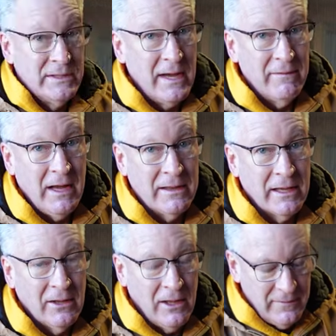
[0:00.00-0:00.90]
since I've got
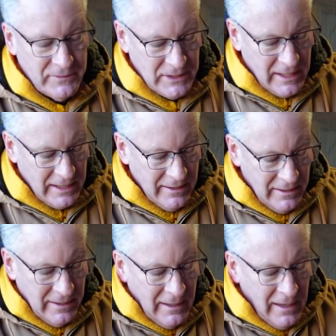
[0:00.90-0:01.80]
the gloves on,
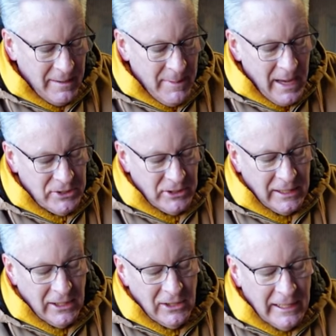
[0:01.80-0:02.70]
I'm
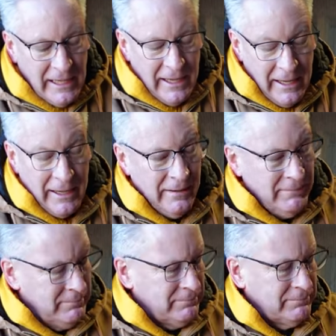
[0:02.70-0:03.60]
actually cleaning,
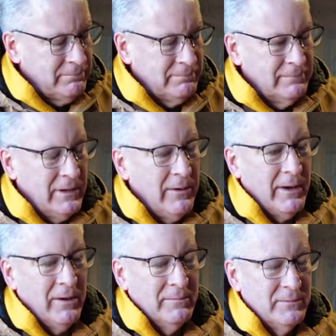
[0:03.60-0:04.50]
there
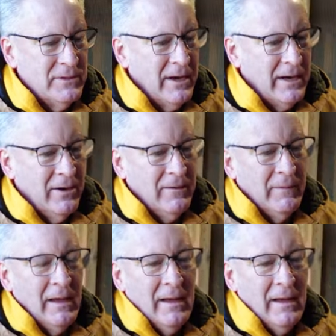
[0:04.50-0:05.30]
we go, sorry girl.